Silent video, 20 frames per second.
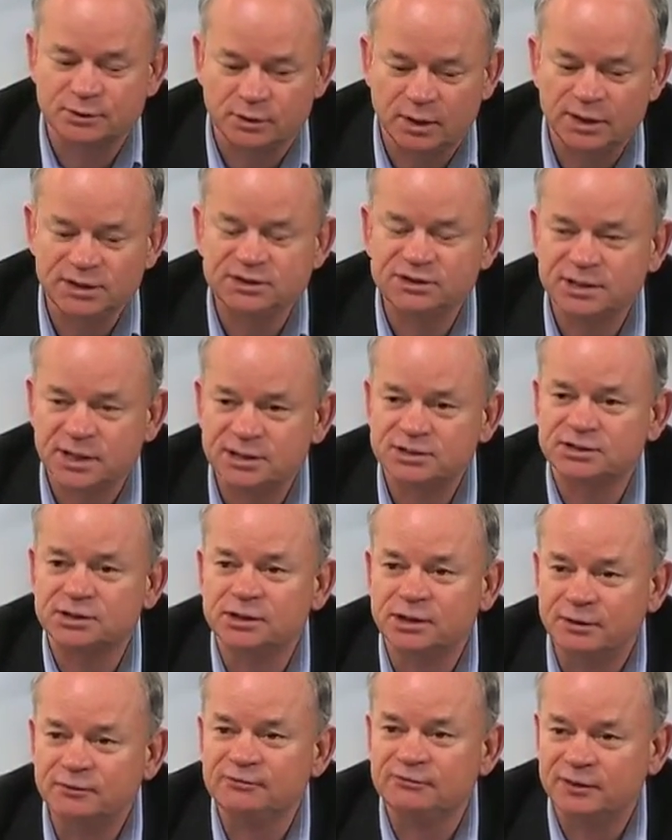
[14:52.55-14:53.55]
Christ has
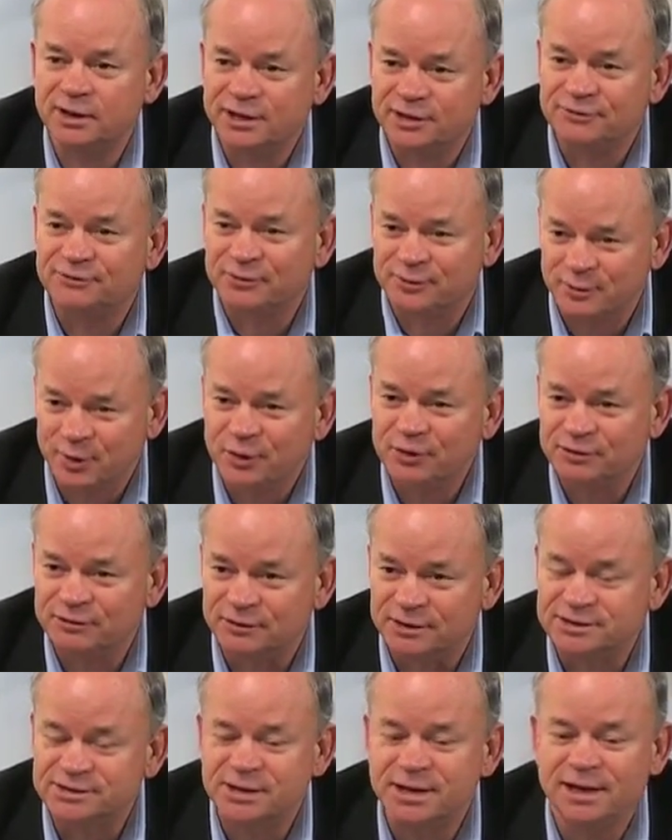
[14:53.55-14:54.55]
enough faith for both of
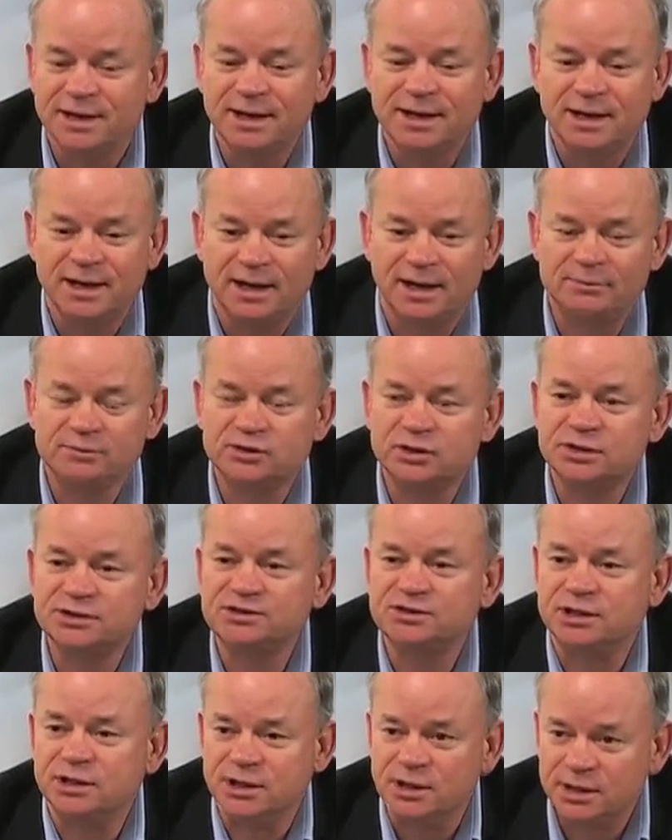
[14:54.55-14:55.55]
us. Yes. I'm
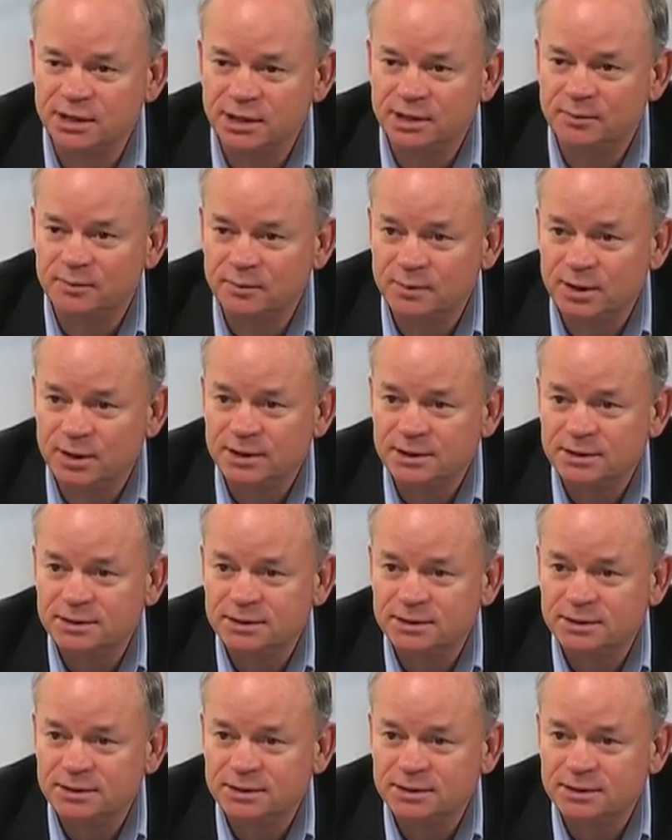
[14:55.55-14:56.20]
trusting Him,